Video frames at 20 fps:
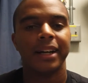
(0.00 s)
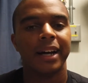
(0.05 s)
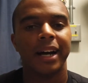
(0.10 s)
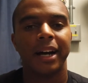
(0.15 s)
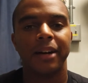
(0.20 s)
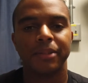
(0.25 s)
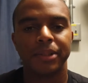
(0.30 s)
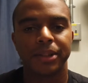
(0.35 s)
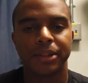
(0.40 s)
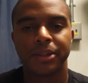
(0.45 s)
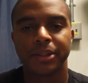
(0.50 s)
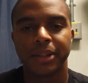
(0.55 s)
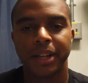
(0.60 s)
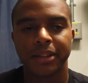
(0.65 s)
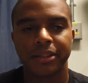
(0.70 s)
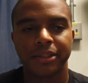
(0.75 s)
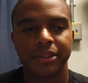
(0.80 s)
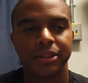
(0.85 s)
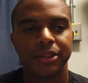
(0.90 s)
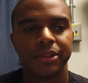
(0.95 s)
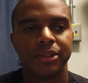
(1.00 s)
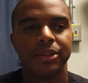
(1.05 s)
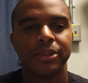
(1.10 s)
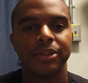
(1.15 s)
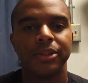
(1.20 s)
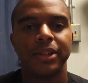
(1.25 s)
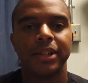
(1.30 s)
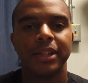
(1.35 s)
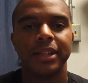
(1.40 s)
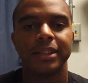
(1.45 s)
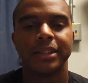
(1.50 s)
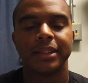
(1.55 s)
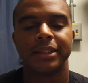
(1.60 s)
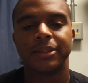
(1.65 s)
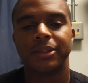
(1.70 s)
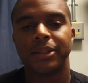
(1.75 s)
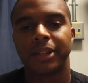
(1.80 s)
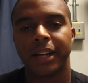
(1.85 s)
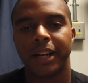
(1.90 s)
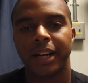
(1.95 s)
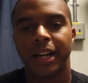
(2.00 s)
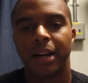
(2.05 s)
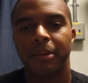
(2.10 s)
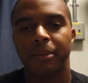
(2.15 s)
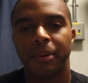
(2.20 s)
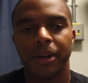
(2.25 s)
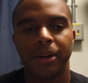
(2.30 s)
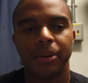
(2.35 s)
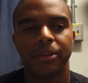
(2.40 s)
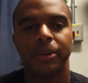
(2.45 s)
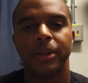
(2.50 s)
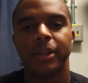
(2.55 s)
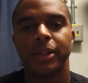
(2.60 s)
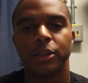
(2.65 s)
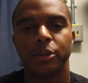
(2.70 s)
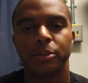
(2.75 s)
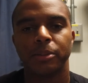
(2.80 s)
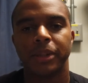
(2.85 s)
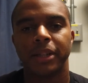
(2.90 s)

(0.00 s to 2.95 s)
I have a 2002 single cab, regular